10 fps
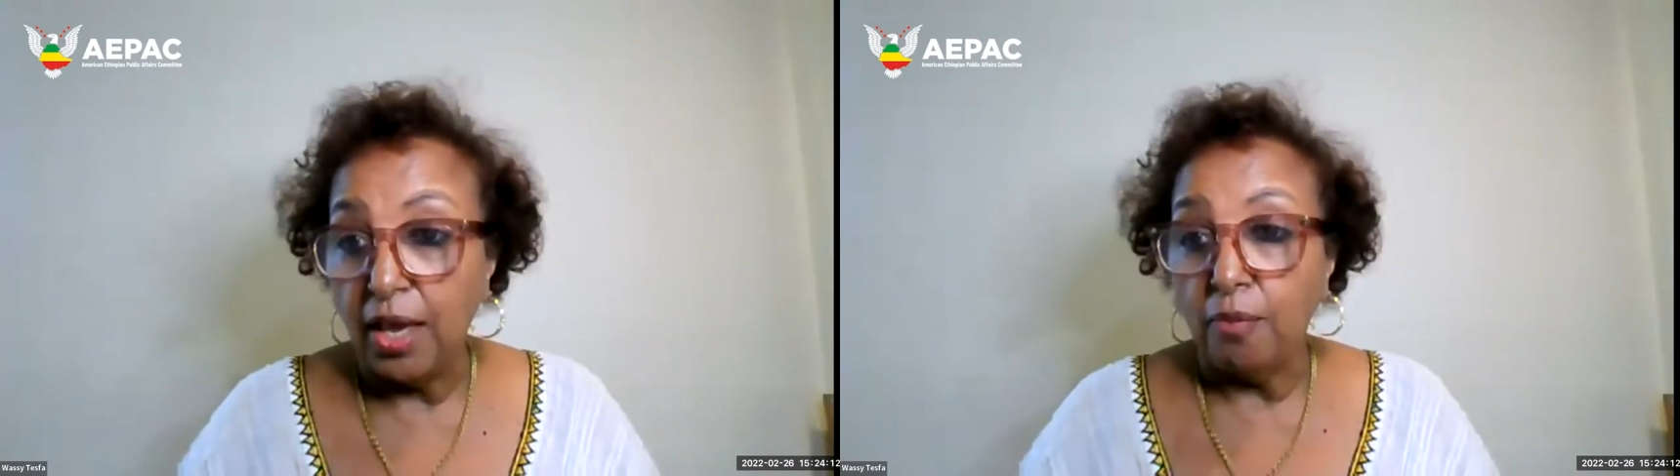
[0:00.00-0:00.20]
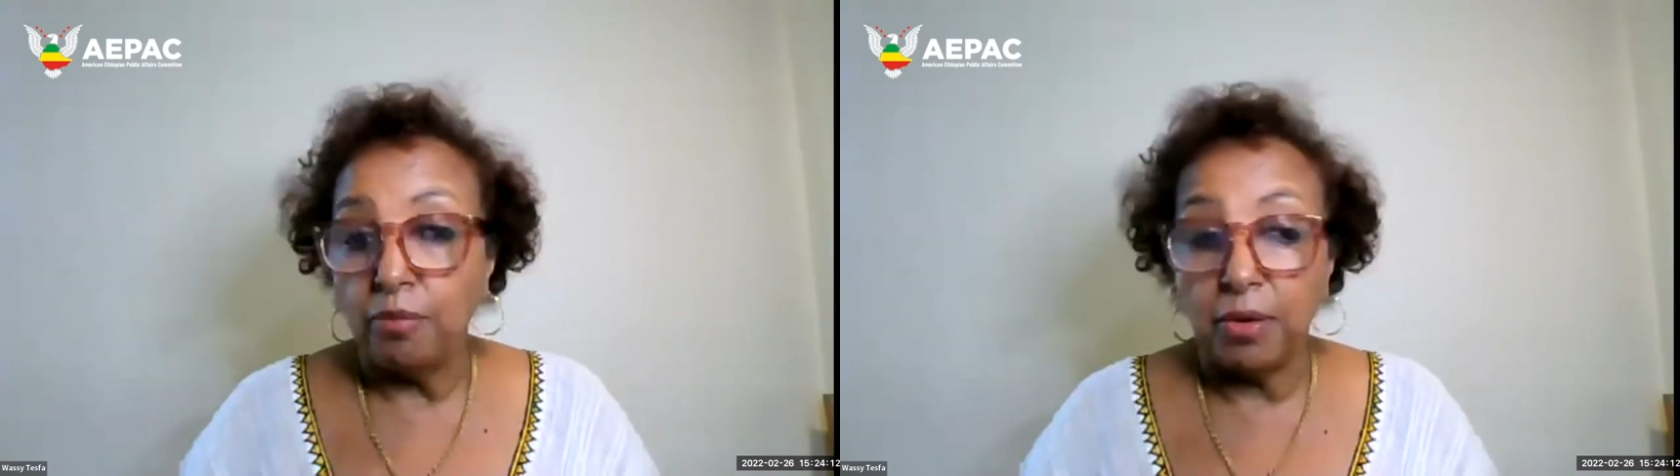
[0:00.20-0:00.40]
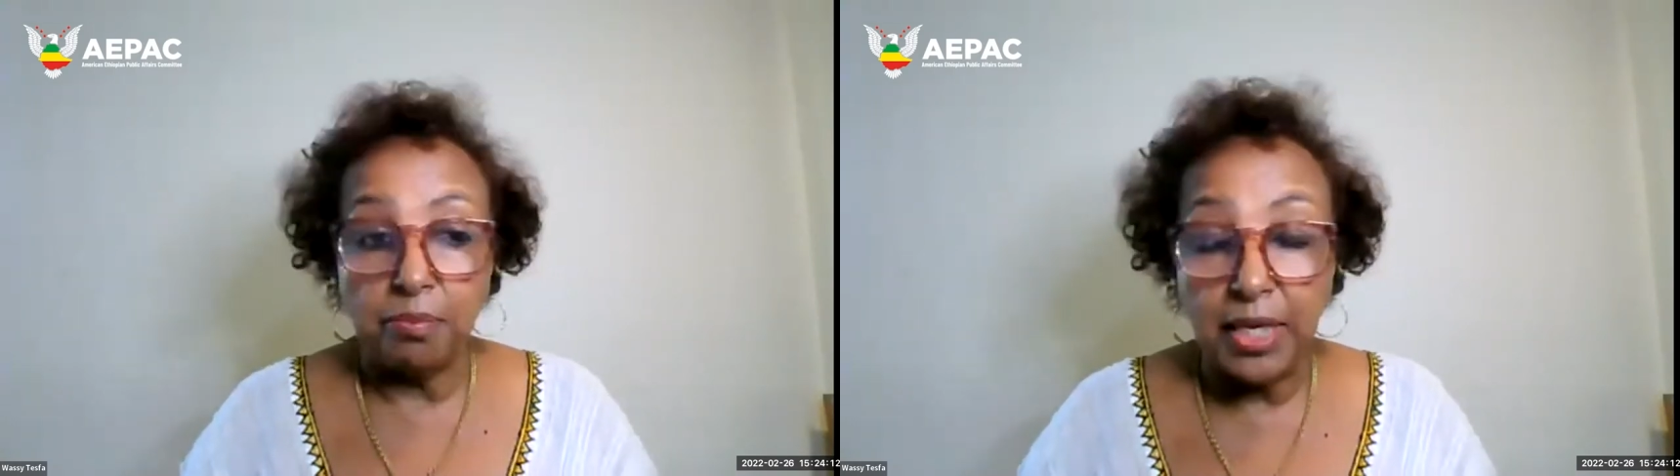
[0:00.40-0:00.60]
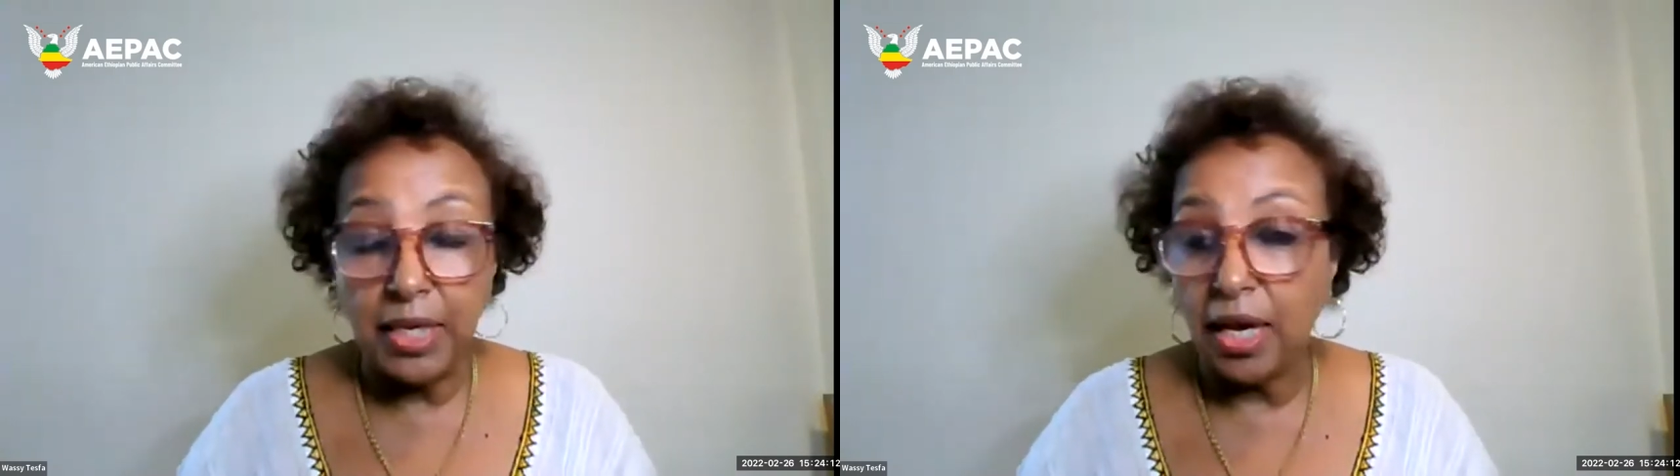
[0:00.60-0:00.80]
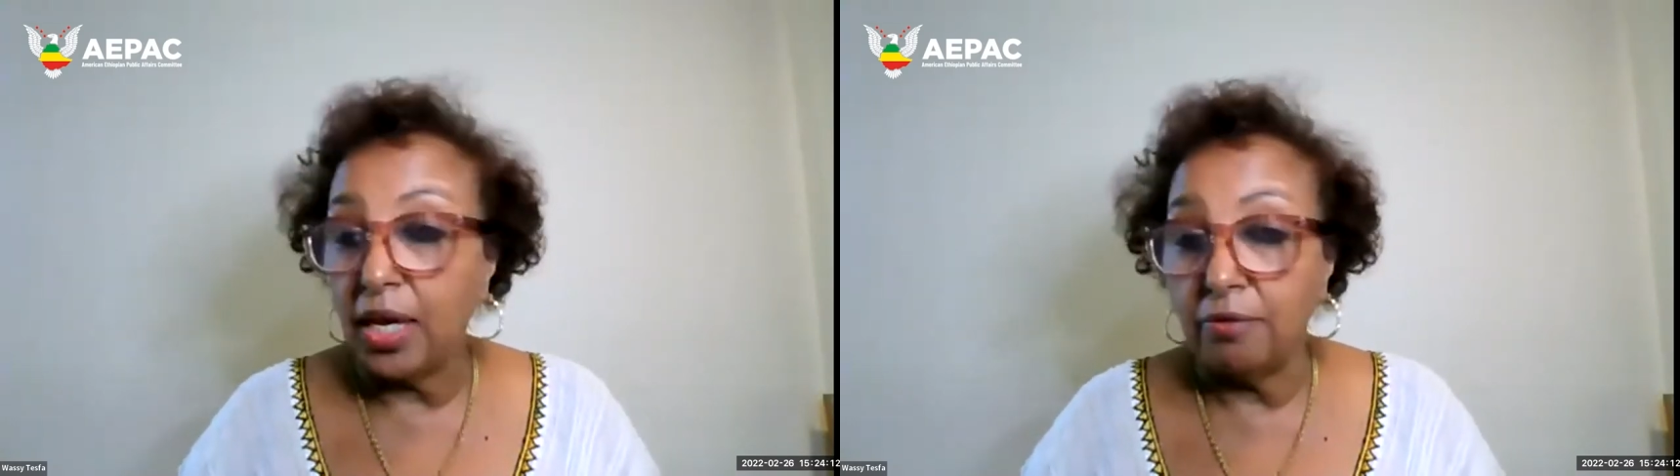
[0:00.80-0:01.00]
But
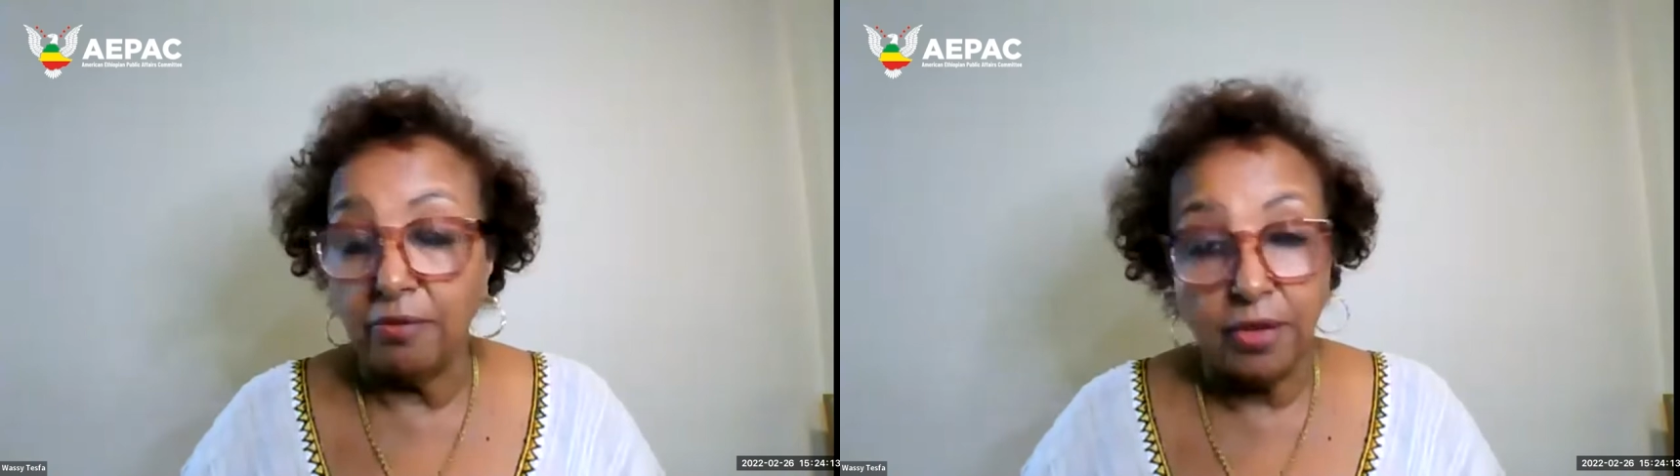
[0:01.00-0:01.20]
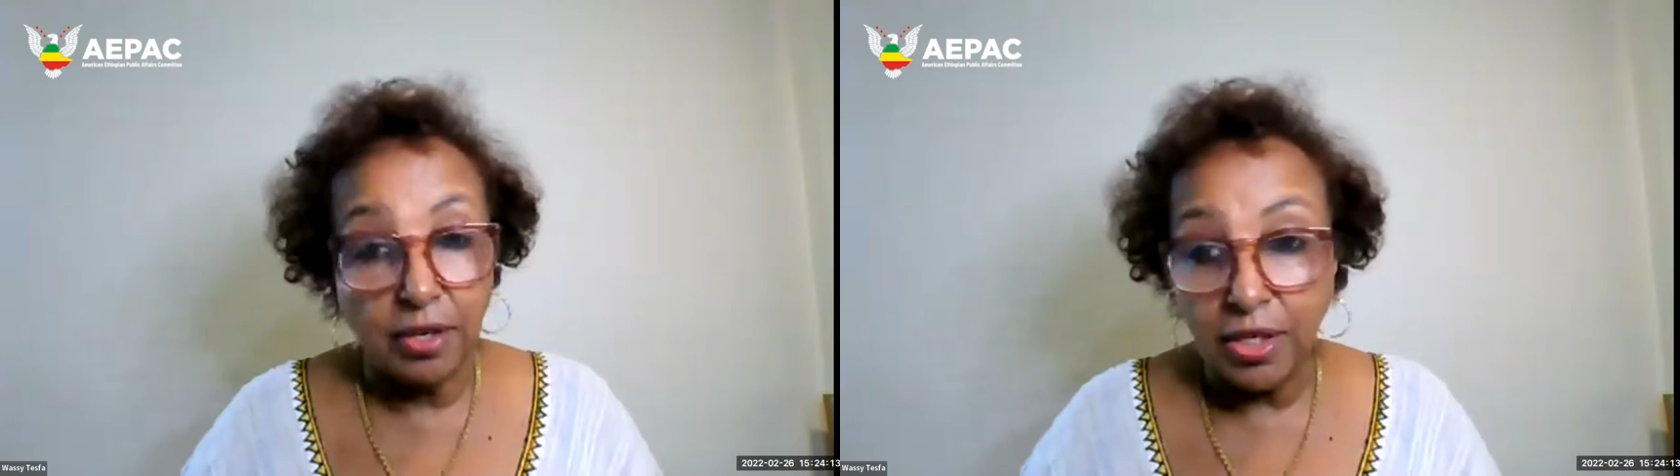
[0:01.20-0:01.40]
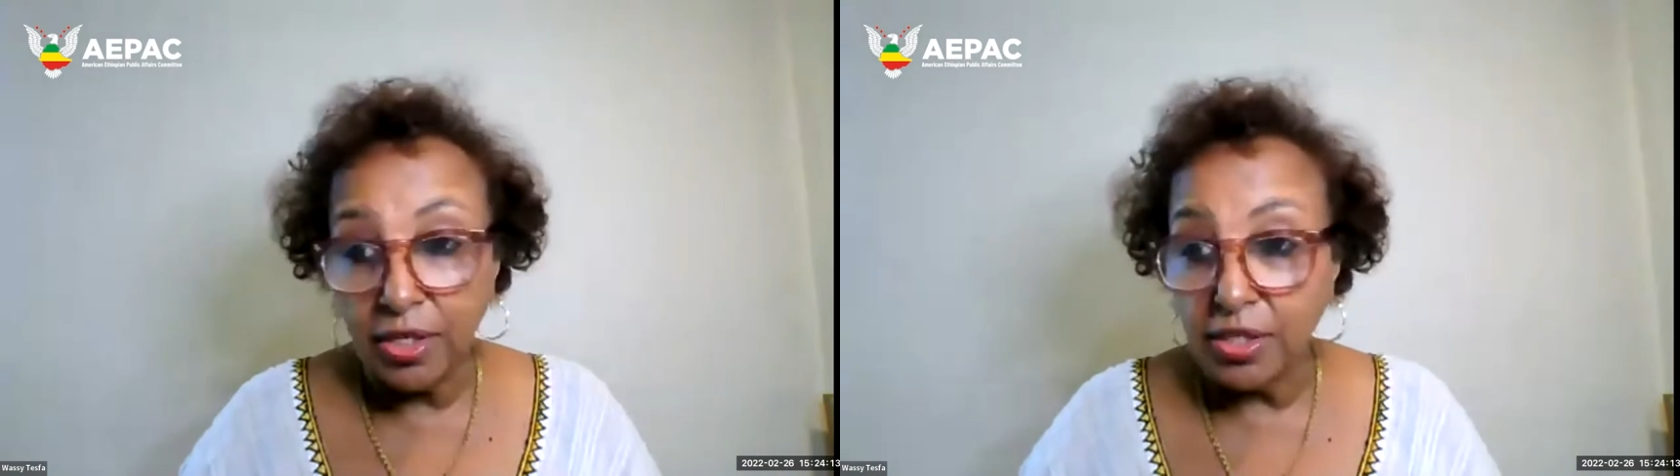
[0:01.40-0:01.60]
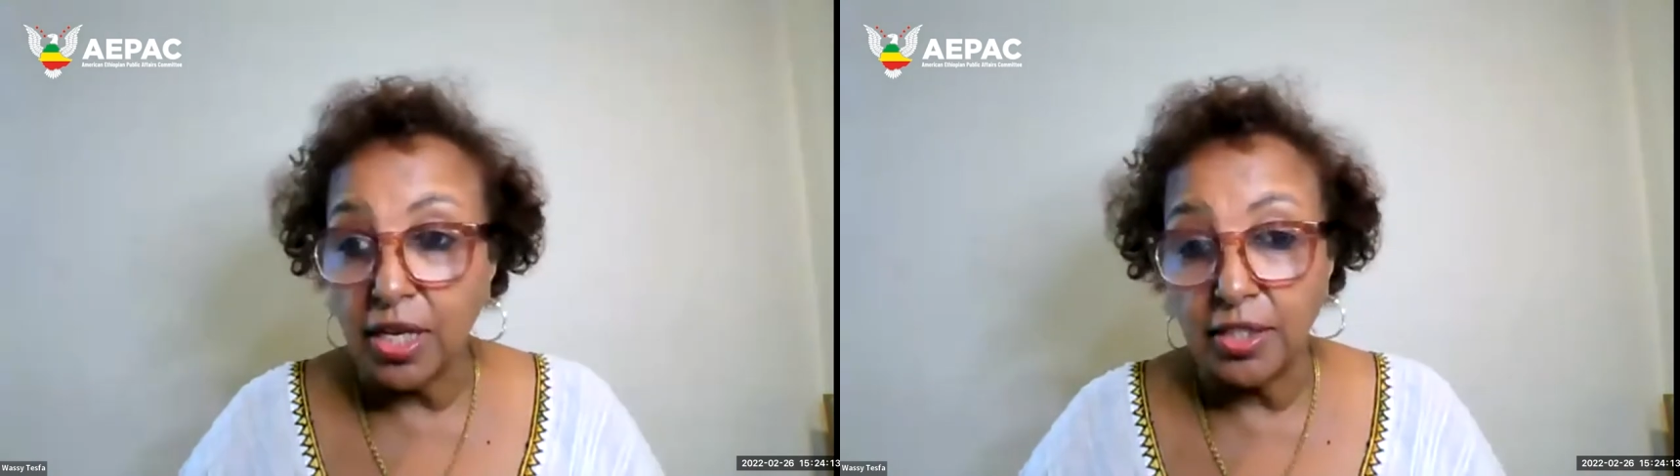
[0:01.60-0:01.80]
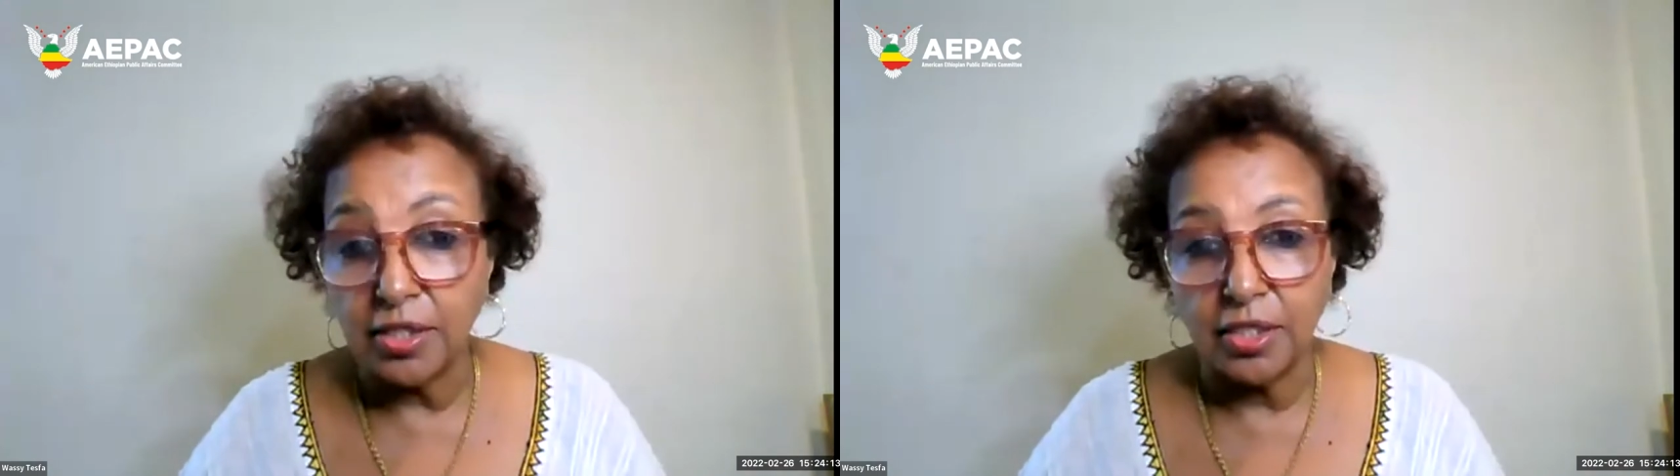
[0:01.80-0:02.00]
me, I am very
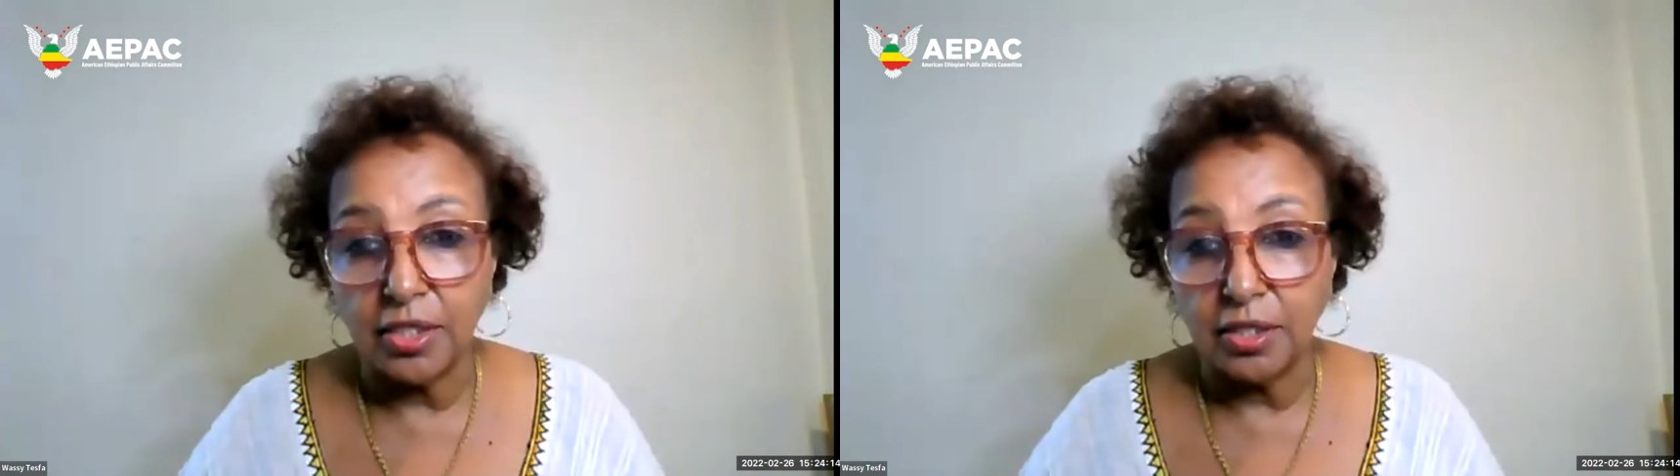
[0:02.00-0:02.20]
excited.